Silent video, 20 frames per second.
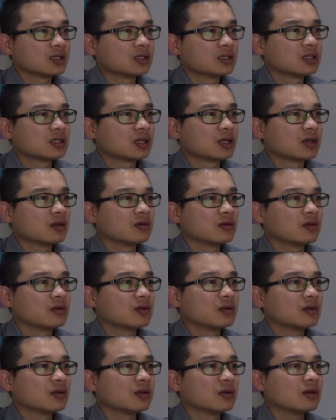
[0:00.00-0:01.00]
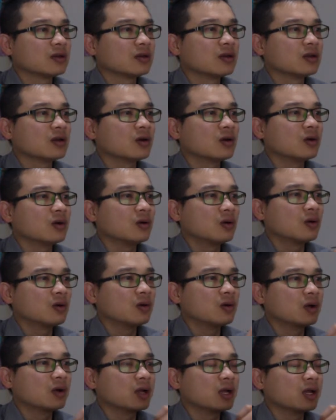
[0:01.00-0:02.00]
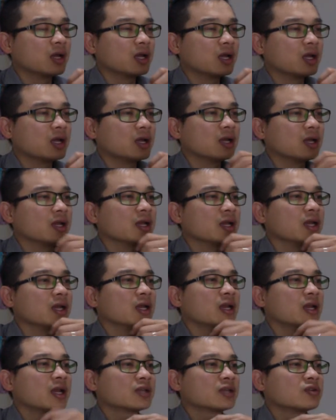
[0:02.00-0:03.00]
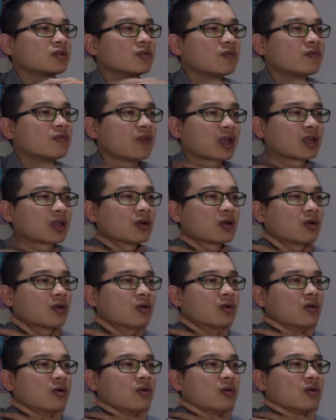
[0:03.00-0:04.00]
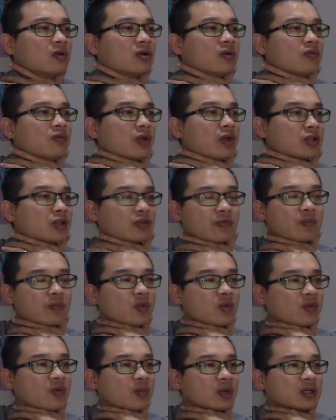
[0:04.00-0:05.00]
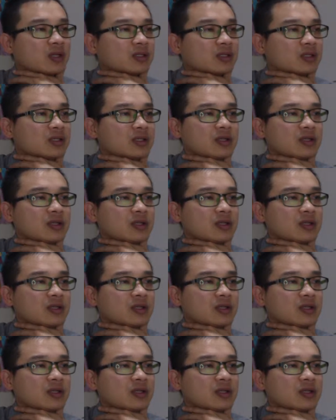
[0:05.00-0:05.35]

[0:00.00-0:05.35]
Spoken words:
So, or it actually affect your range of movement.